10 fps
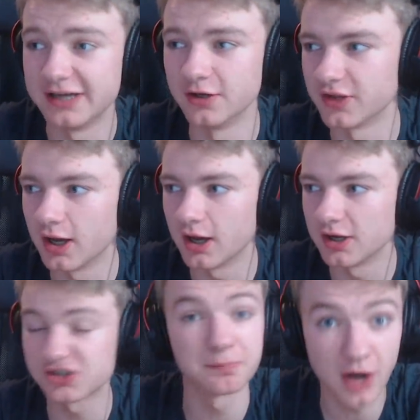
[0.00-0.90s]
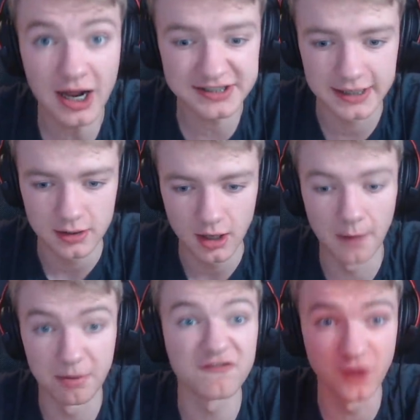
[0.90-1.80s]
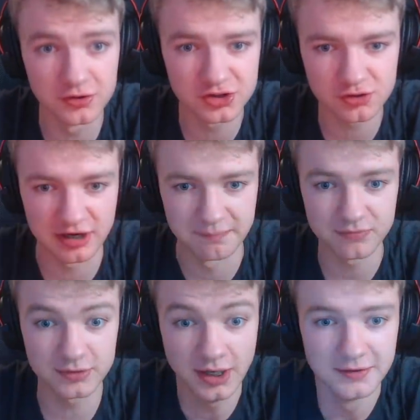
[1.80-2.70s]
was another surprising but fun stream.